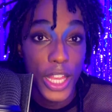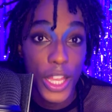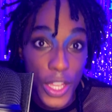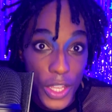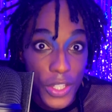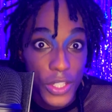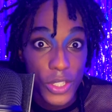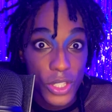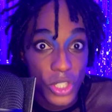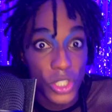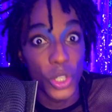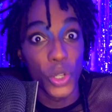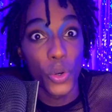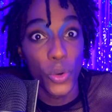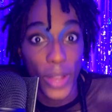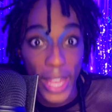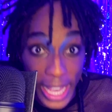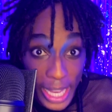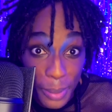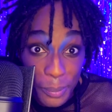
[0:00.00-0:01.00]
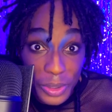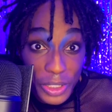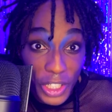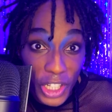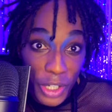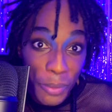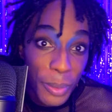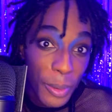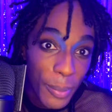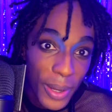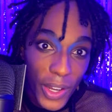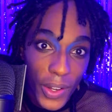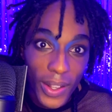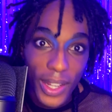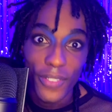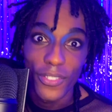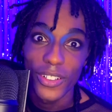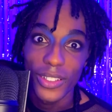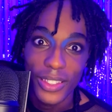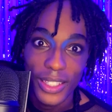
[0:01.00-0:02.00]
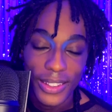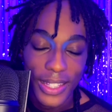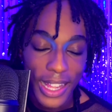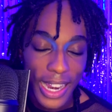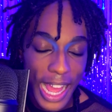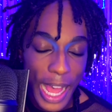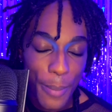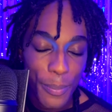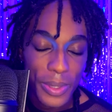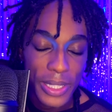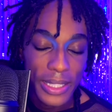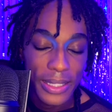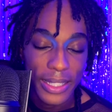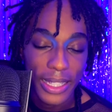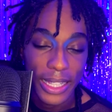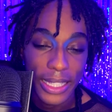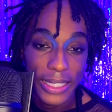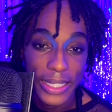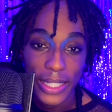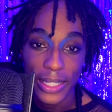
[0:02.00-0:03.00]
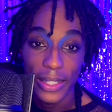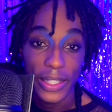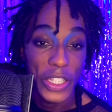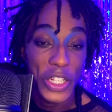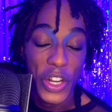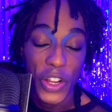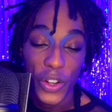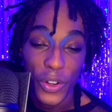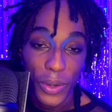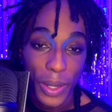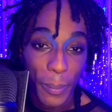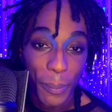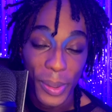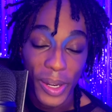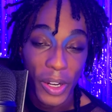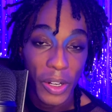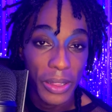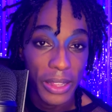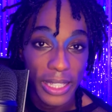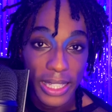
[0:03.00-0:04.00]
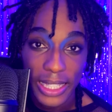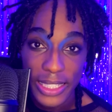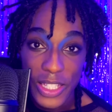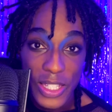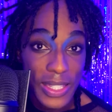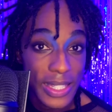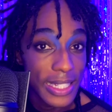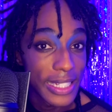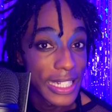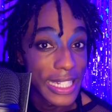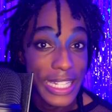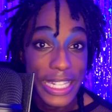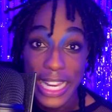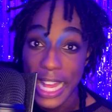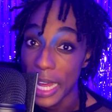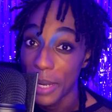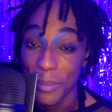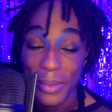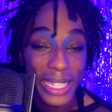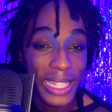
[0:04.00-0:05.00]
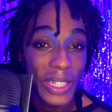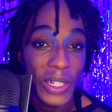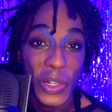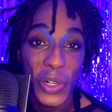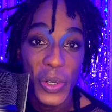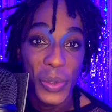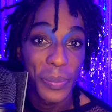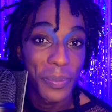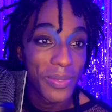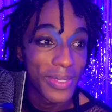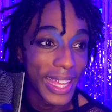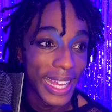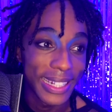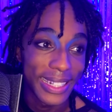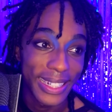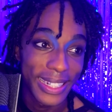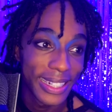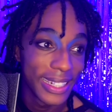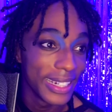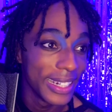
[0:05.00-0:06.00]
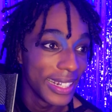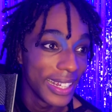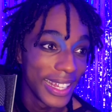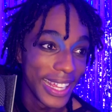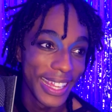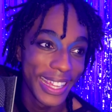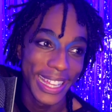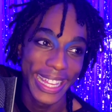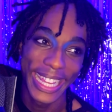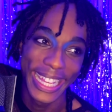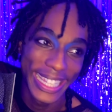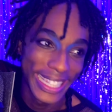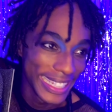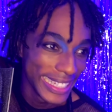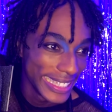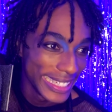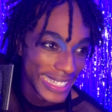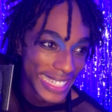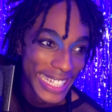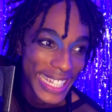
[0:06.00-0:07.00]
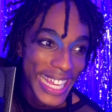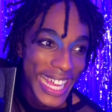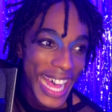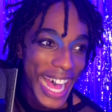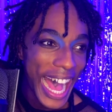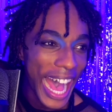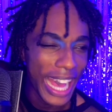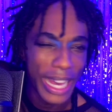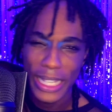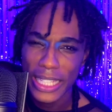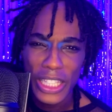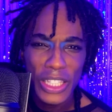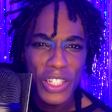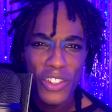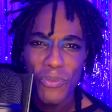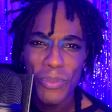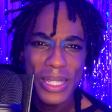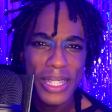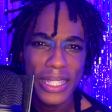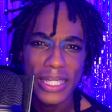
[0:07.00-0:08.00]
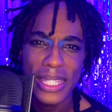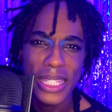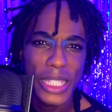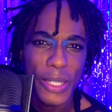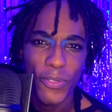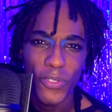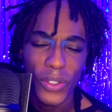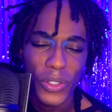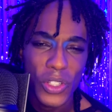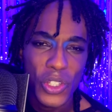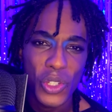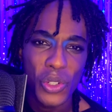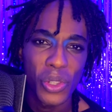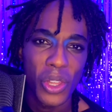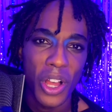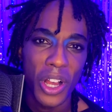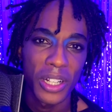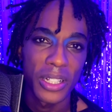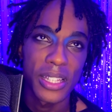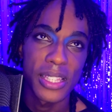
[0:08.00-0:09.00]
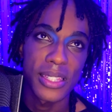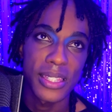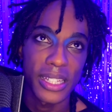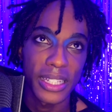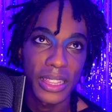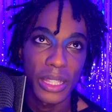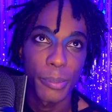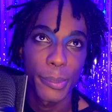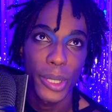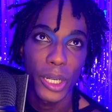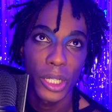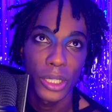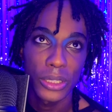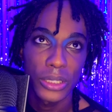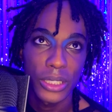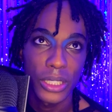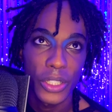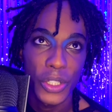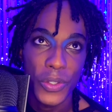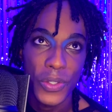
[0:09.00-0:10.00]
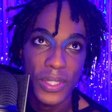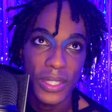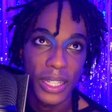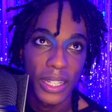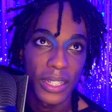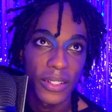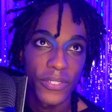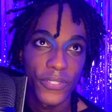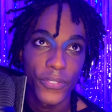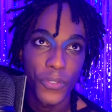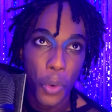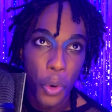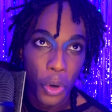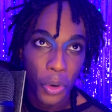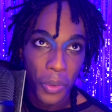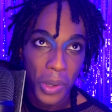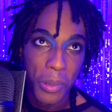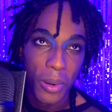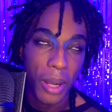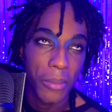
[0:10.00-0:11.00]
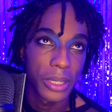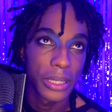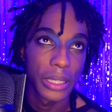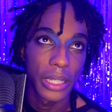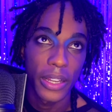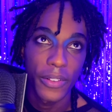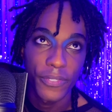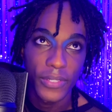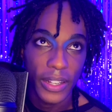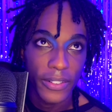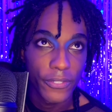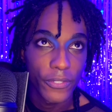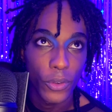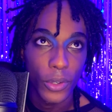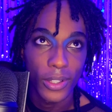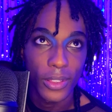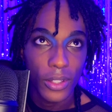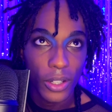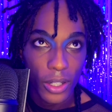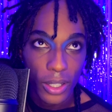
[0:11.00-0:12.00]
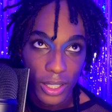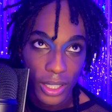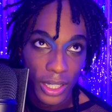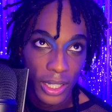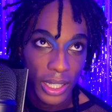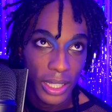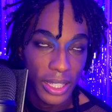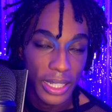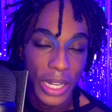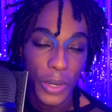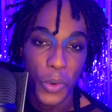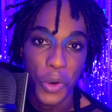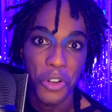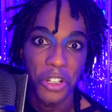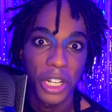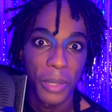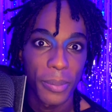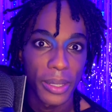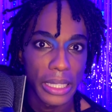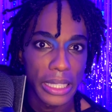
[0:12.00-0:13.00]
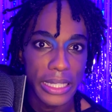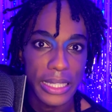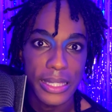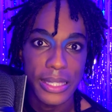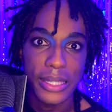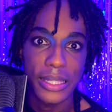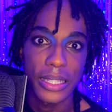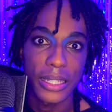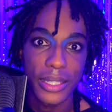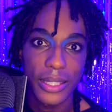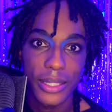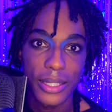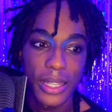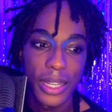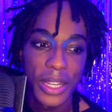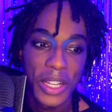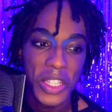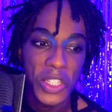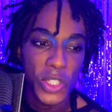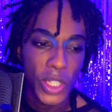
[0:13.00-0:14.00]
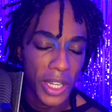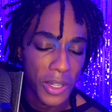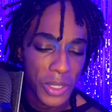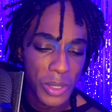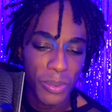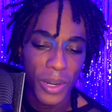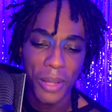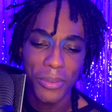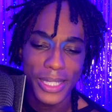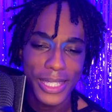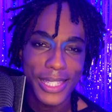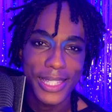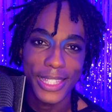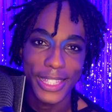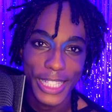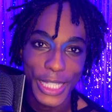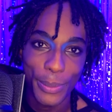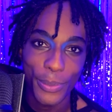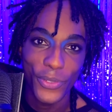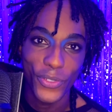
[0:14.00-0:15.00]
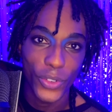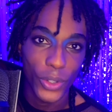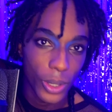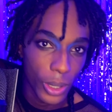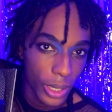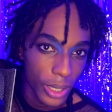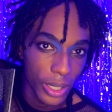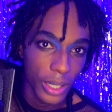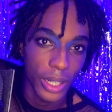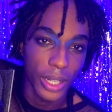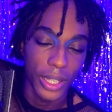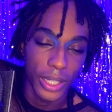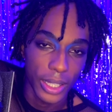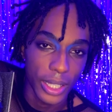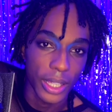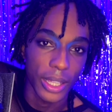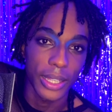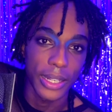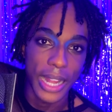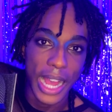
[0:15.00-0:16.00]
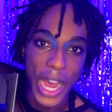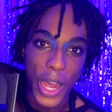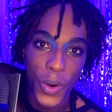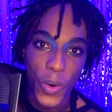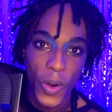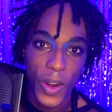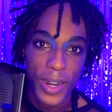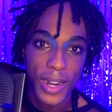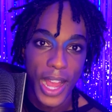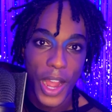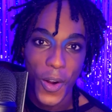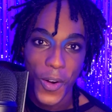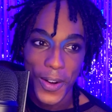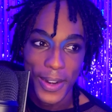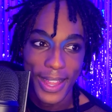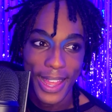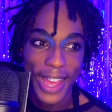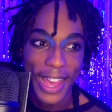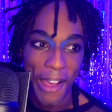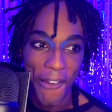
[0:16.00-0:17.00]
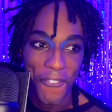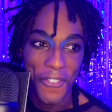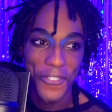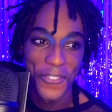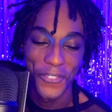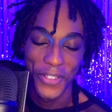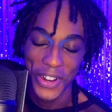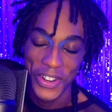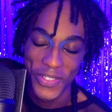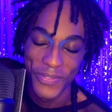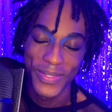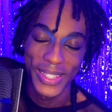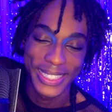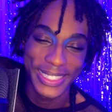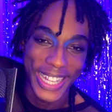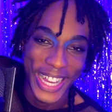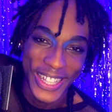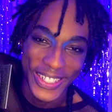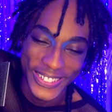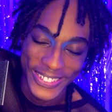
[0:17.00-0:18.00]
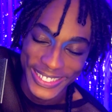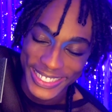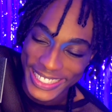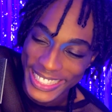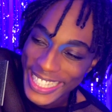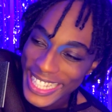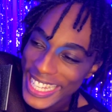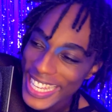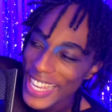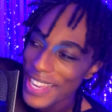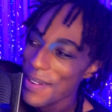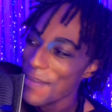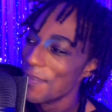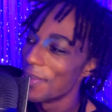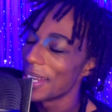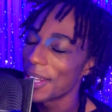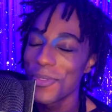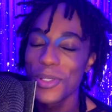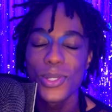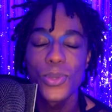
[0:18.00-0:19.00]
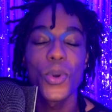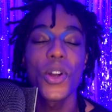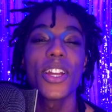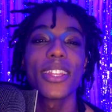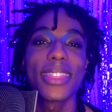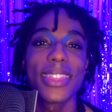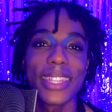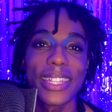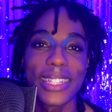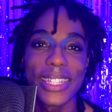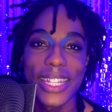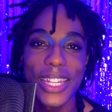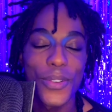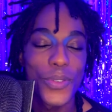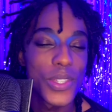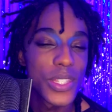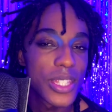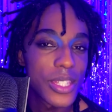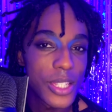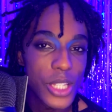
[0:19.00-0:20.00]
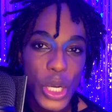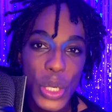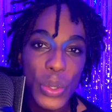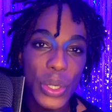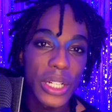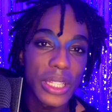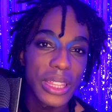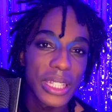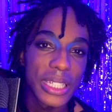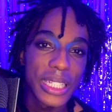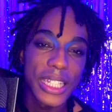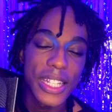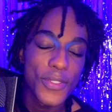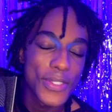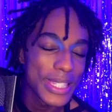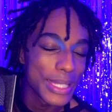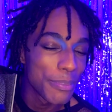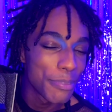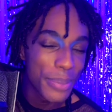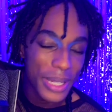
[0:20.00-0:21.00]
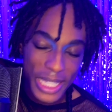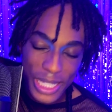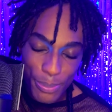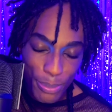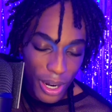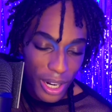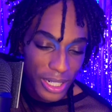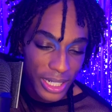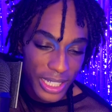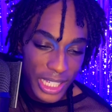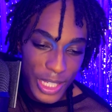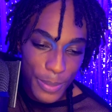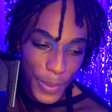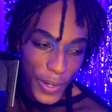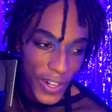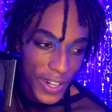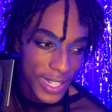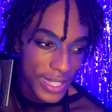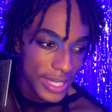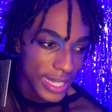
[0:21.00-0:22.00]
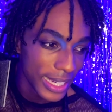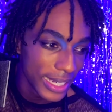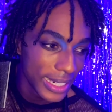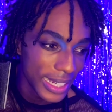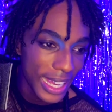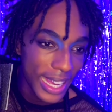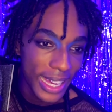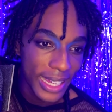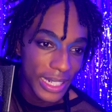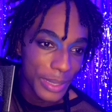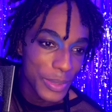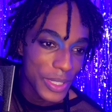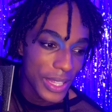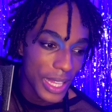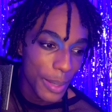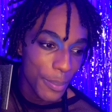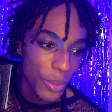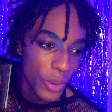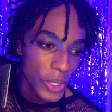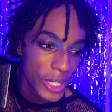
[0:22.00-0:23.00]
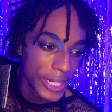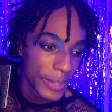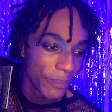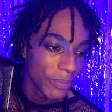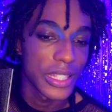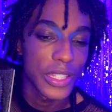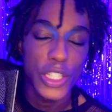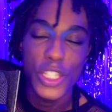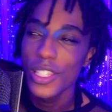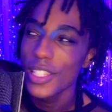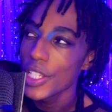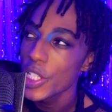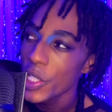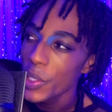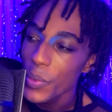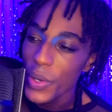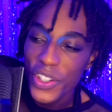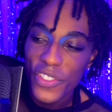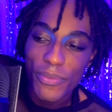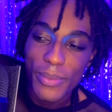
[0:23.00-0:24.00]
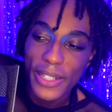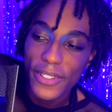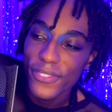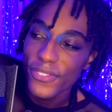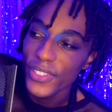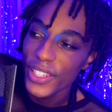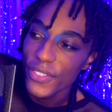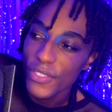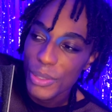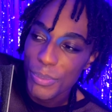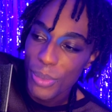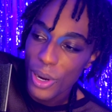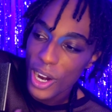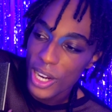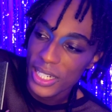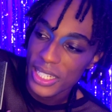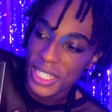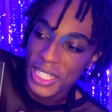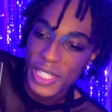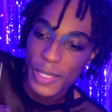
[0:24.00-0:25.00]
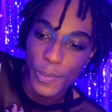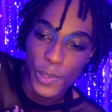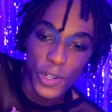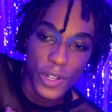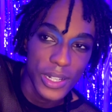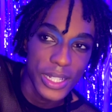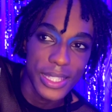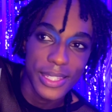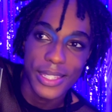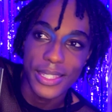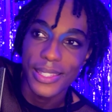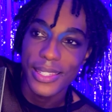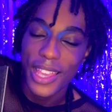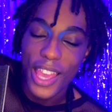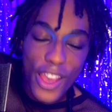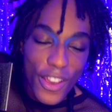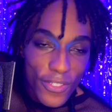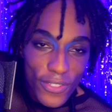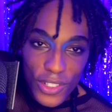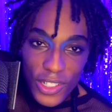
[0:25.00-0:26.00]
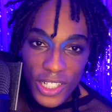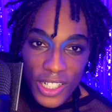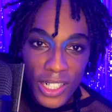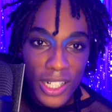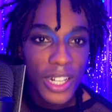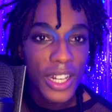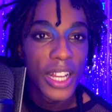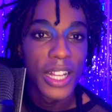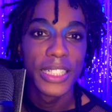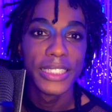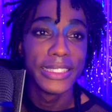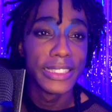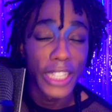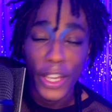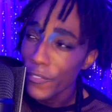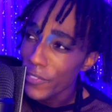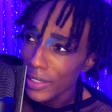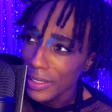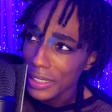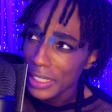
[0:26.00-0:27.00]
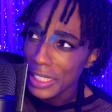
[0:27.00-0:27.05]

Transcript: so amped up about everything that happened that, you know, apparently I just did not make it home that night. And I couldn't have been asleep for too long because like the bars closed at 4. We probably left at 4:30, and then I woke up at like 6. So I was probably asleep for an hour and a half in front of McDonald's, but it was worth it. It was so worth it. It was the best party experience I had had up to that point. Still one of my favorite party experiences ever. Definitely